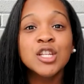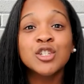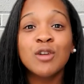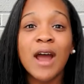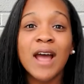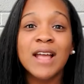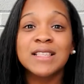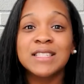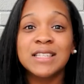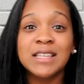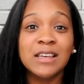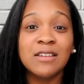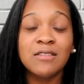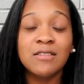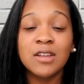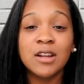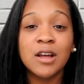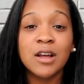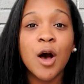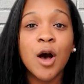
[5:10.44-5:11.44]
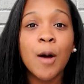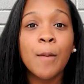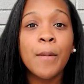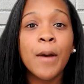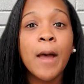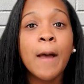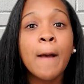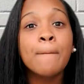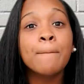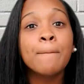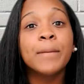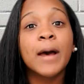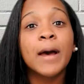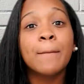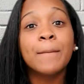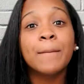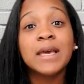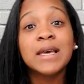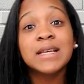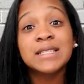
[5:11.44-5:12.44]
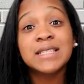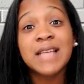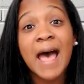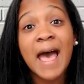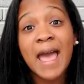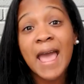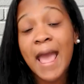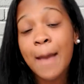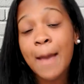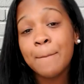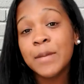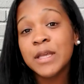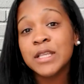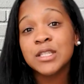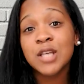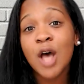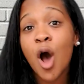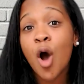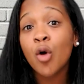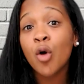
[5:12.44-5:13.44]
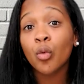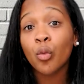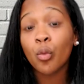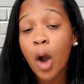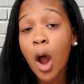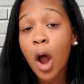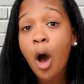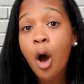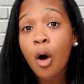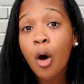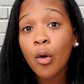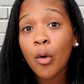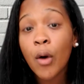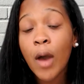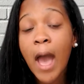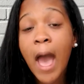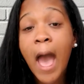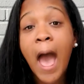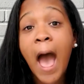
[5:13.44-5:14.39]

trying to give it up, but because I had been taught wrong,